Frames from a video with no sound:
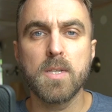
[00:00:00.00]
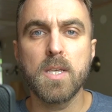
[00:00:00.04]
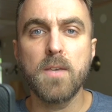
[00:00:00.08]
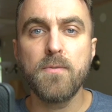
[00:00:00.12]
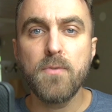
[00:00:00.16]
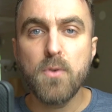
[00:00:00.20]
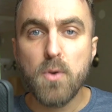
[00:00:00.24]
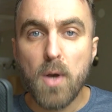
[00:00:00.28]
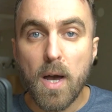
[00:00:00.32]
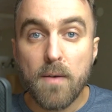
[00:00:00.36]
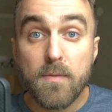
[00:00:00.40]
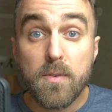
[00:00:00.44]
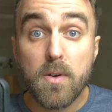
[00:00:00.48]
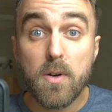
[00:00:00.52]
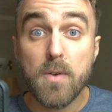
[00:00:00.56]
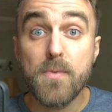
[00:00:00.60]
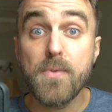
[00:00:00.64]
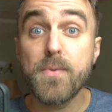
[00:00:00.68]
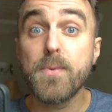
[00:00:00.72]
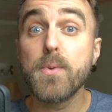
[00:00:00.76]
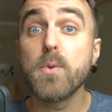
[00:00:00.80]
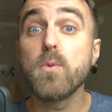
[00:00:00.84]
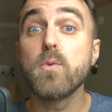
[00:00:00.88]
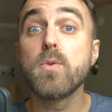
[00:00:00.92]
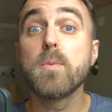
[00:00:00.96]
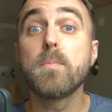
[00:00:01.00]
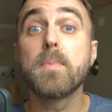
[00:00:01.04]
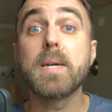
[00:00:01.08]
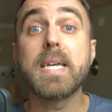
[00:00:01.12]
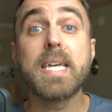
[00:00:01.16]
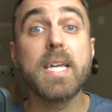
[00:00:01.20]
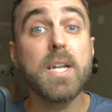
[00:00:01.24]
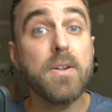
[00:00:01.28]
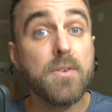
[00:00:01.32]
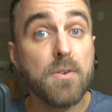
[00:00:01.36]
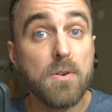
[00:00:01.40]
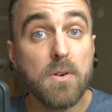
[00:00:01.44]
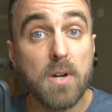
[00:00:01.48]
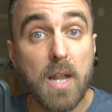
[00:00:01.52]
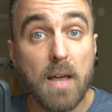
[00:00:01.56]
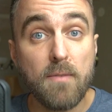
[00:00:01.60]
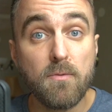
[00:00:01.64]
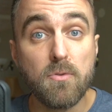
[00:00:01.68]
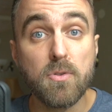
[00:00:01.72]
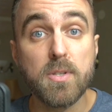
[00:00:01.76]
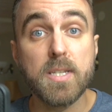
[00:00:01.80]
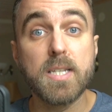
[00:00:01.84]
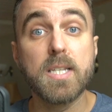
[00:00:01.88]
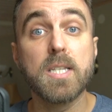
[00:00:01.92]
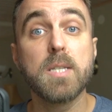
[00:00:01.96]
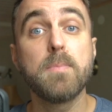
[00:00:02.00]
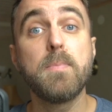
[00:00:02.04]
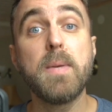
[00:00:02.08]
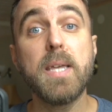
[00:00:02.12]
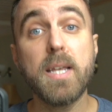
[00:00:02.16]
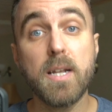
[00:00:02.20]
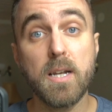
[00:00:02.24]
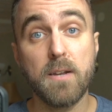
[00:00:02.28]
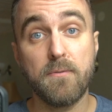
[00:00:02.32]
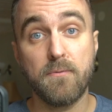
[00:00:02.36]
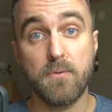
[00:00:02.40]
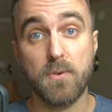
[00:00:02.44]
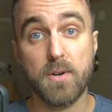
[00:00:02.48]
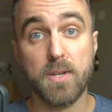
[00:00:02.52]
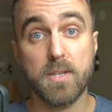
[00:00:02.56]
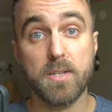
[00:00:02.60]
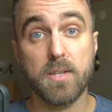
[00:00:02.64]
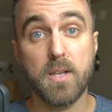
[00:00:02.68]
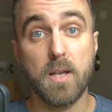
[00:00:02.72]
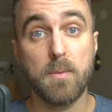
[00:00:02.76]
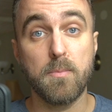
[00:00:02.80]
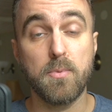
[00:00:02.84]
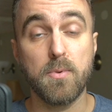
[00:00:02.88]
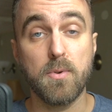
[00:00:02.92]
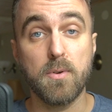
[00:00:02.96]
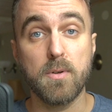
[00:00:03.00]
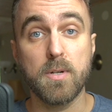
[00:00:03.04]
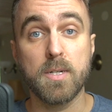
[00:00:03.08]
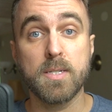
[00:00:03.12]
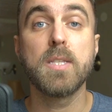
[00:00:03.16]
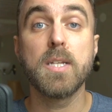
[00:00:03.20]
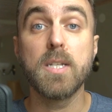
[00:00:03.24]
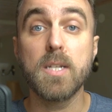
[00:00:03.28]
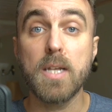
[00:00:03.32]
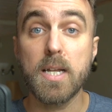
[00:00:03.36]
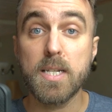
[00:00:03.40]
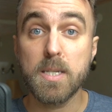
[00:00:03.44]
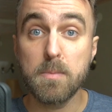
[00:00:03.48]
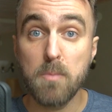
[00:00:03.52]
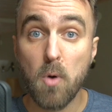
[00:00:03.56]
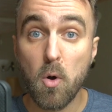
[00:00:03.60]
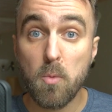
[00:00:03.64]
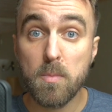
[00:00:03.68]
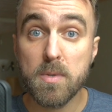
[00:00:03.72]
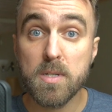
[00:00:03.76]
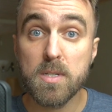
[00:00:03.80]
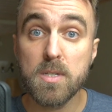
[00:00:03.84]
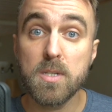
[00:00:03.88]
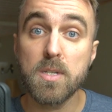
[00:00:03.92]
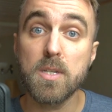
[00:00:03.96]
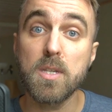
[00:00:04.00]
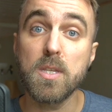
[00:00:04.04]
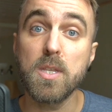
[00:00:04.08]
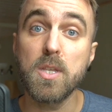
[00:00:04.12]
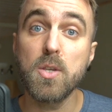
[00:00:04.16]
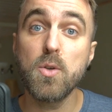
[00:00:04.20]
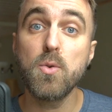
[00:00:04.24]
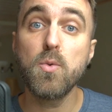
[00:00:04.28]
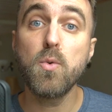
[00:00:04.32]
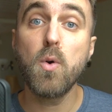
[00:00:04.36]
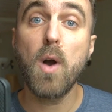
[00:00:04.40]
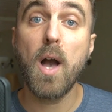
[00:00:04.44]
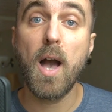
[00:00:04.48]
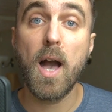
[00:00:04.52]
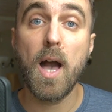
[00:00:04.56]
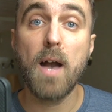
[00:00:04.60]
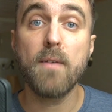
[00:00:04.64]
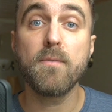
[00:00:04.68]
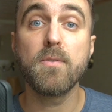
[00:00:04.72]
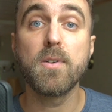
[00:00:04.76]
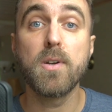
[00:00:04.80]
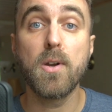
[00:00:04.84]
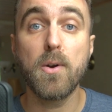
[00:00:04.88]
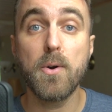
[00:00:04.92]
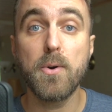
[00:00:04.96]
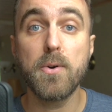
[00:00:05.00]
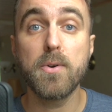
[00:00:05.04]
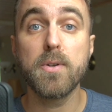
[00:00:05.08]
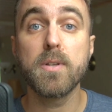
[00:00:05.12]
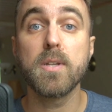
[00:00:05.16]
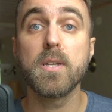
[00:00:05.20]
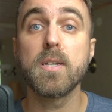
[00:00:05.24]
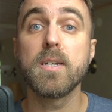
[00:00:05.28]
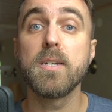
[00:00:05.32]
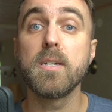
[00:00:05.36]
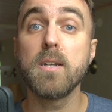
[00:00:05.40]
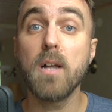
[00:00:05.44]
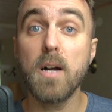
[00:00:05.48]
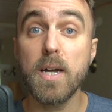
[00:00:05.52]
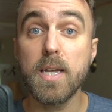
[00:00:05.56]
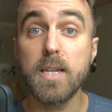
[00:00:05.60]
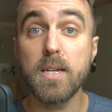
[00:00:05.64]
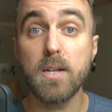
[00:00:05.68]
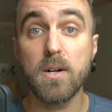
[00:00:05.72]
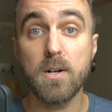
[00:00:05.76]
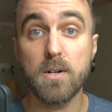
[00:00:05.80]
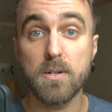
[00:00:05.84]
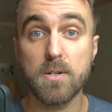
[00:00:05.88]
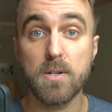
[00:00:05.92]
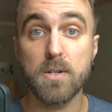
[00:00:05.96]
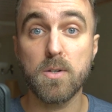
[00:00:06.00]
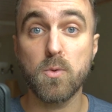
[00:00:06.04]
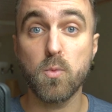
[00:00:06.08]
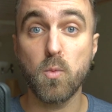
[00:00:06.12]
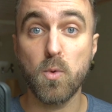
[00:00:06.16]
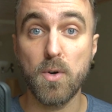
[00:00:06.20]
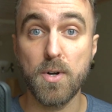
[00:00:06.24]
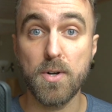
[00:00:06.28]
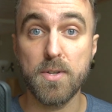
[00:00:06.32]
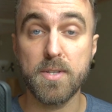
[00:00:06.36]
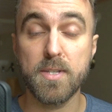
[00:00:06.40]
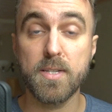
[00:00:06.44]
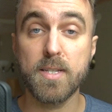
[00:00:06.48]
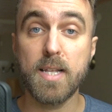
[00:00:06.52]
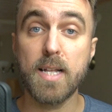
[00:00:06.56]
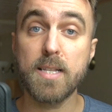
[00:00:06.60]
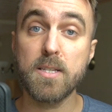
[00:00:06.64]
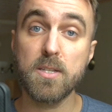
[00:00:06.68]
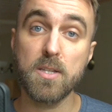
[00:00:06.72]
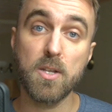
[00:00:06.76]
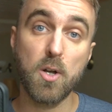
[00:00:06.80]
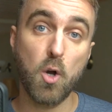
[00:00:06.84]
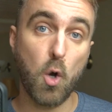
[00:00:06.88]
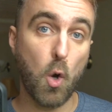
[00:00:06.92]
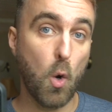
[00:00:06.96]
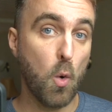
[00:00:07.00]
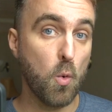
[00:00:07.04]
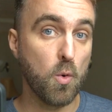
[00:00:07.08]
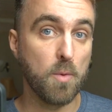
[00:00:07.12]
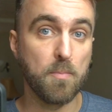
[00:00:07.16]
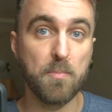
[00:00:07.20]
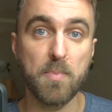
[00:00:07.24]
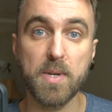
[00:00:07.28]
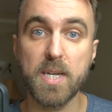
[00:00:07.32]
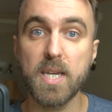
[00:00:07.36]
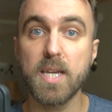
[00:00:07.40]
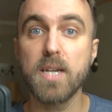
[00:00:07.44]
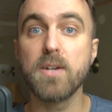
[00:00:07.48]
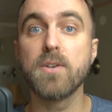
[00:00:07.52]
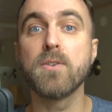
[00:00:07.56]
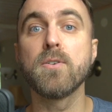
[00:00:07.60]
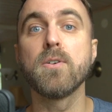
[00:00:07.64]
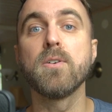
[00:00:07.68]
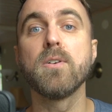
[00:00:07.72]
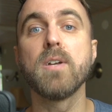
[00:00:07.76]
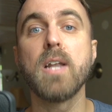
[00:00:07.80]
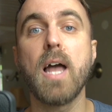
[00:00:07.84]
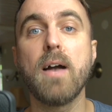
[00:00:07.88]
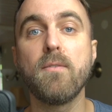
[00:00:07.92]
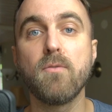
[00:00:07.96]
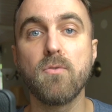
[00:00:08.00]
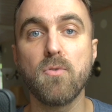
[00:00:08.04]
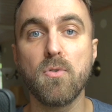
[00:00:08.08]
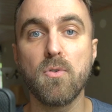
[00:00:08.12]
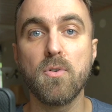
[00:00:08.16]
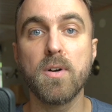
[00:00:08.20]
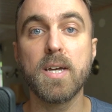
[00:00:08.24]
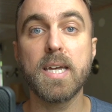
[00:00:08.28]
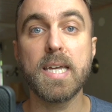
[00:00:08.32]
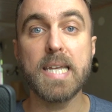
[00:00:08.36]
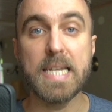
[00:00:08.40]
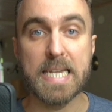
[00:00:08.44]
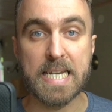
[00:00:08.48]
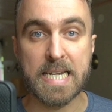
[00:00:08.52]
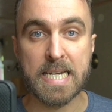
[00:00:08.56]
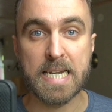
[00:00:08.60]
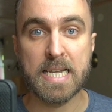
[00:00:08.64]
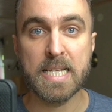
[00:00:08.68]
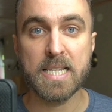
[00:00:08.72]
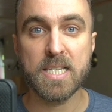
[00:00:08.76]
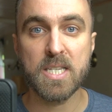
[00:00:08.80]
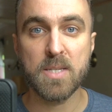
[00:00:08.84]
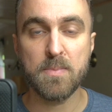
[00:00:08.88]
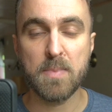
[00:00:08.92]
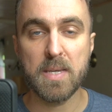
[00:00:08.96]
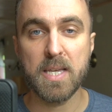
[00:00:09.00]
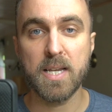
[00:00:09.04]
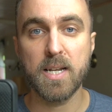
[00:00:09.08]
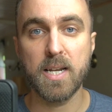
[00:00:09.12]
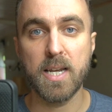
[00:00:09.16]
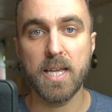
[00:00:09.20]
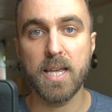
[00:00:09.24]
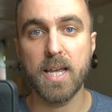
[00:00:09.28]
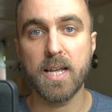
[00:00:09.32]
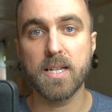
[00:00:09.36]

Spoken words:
If you have gone through the beginner levels in Speakly, for example, then at the moment you have learned 900 words. That's the whole beginner level in Speakly.